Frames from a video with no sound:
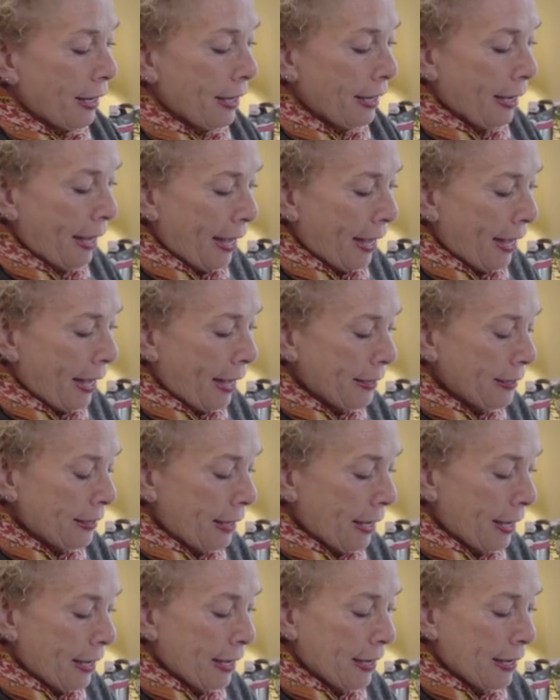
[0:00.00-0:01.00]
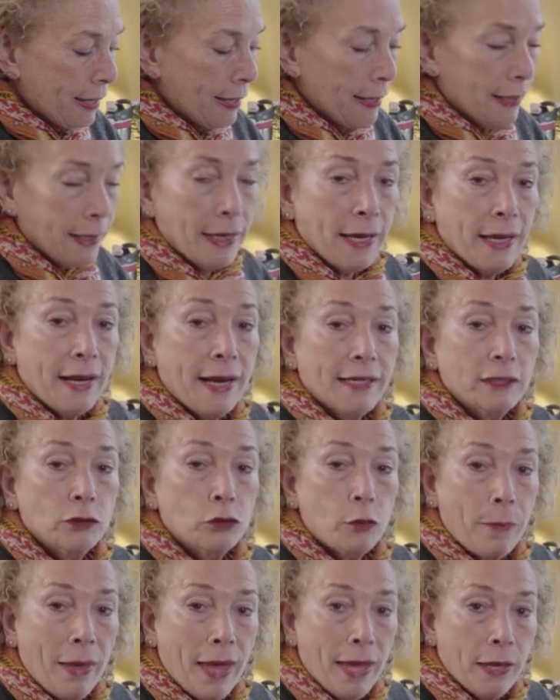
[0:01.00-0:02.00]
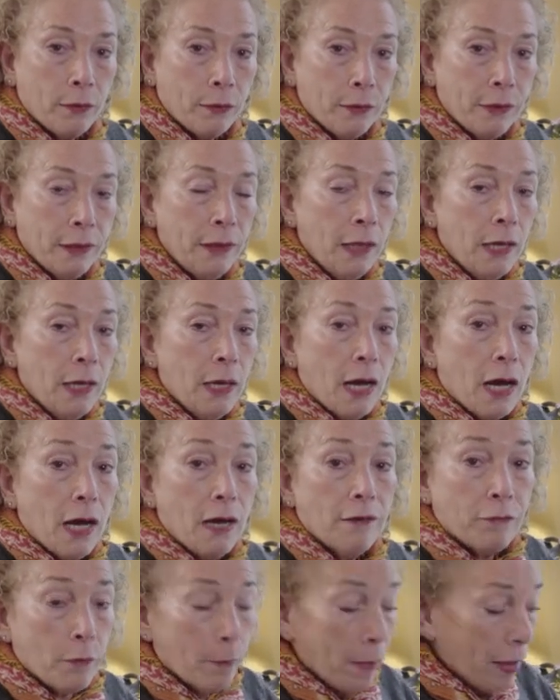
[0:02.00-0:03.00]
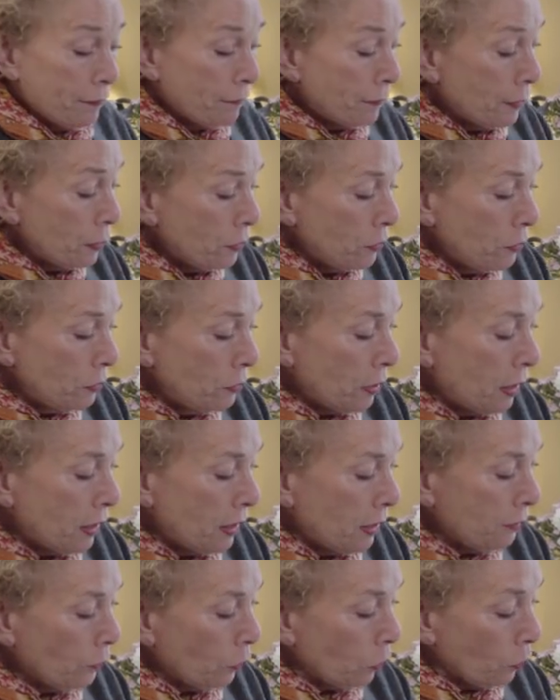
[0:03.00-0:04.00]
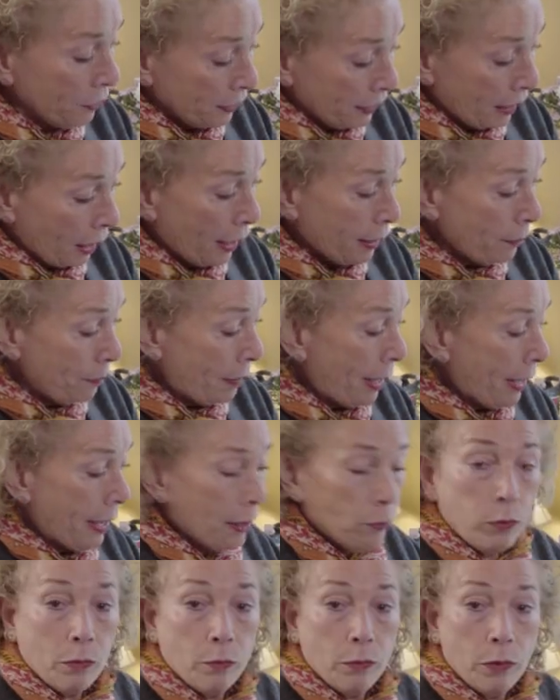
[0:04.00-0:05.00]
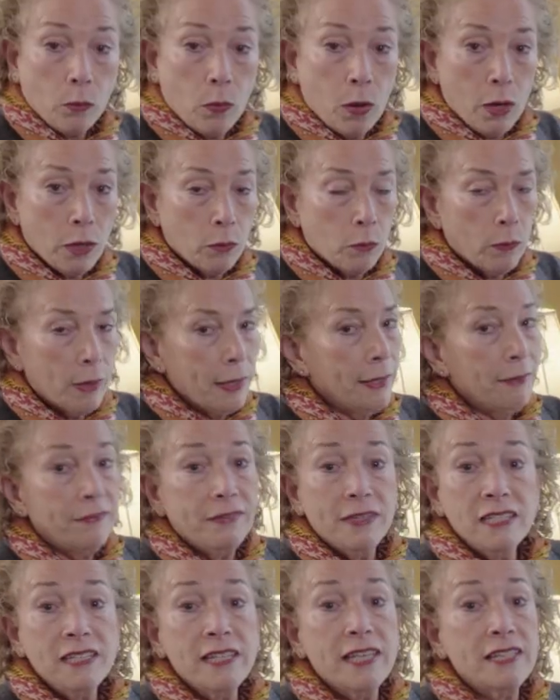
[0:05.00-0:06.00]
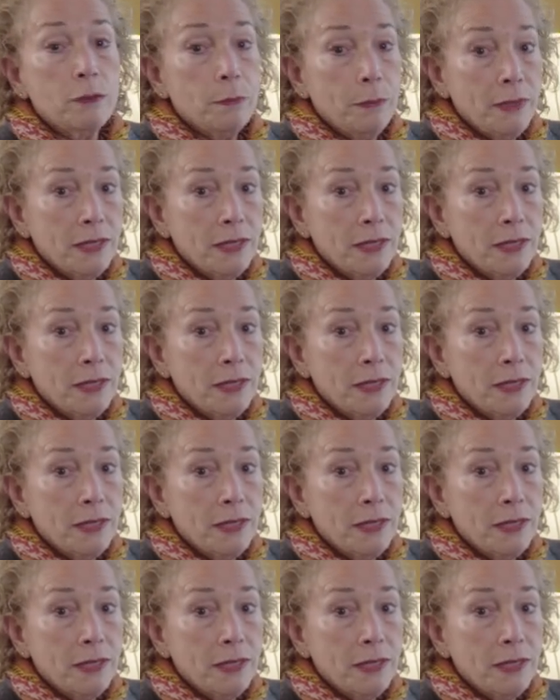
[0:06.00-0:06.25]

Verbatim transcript: I had a, an extra battery uh, for my phone uh, or the iPad when we walk away, and this has